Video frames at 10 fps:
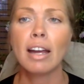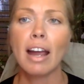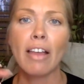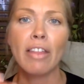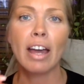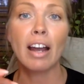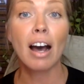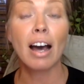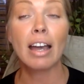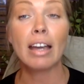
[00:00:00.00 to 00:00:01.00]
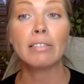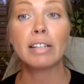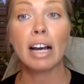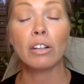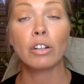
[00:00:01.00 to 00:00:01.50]
and then I
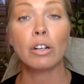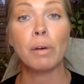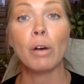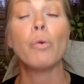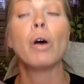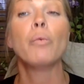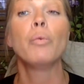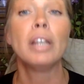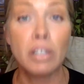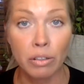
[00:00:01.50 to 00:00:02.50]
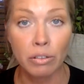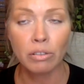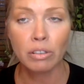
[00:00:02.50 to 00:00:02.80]
tell her about what we do.